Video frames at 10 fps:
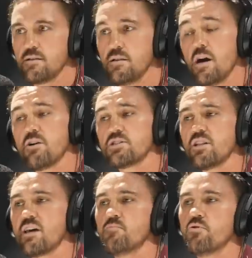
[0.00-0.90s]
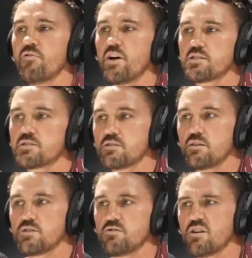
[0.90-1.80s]
No, I still had more fights.
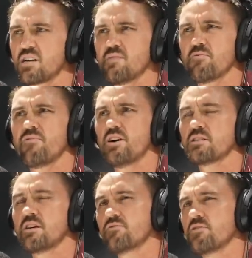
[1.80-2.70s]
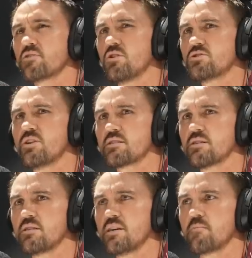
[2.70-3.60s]
I still got a couple of fights left on the contract,
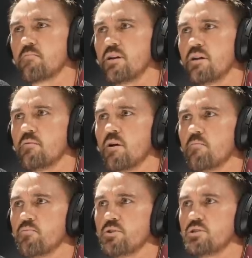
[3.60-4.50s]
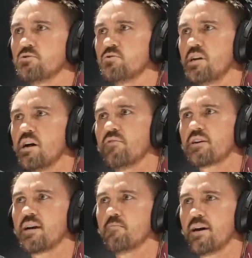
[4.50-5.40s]
I think, but I'm, I'm pretty sure now if I
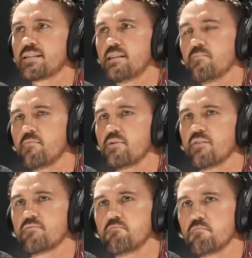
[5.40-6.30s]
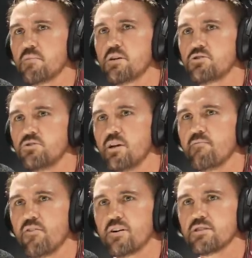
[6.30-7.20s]
come back, they'd make me have a tune
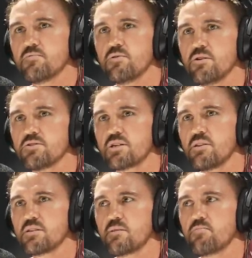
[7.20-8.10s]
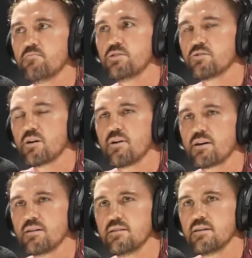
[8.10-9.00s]
up fight somewhere else. I don't think they'd put me straight
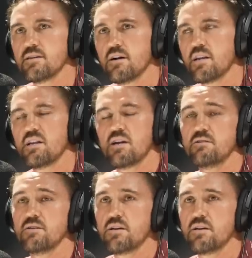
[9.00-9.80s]
back in there. I don't know.